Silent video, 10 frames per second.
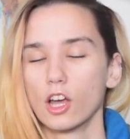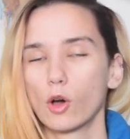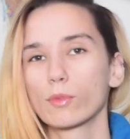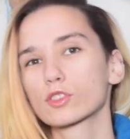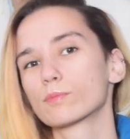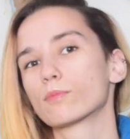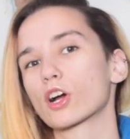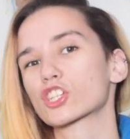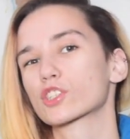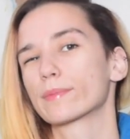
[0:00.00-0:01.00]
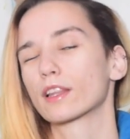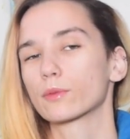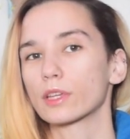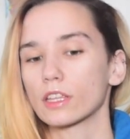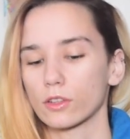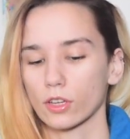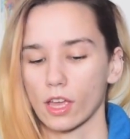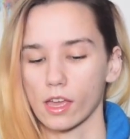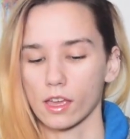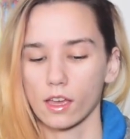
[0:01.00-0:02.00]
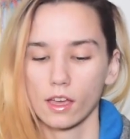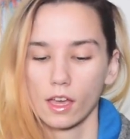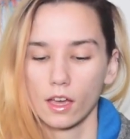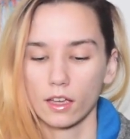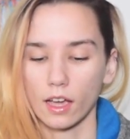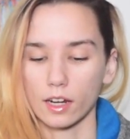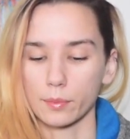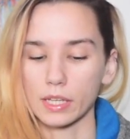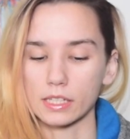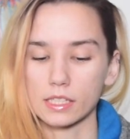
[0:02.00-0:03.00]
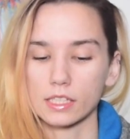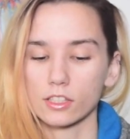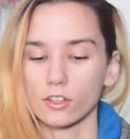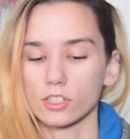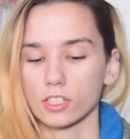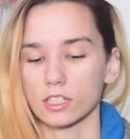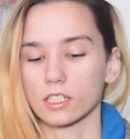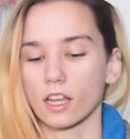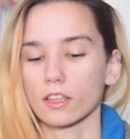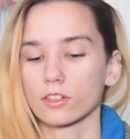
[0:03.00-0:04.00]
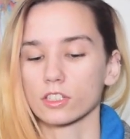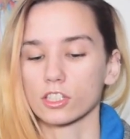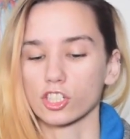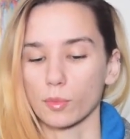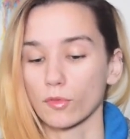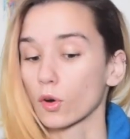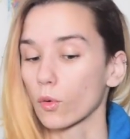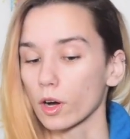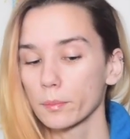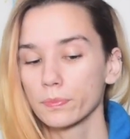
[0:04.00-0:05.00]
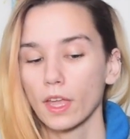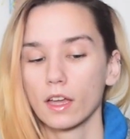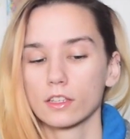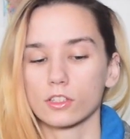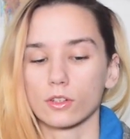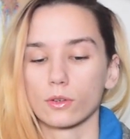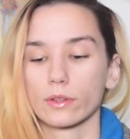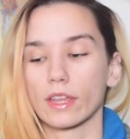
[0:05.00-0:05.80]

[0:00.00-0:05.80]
almost marshmallowy looking kind of pieces all stuck together into the shape of an orb. So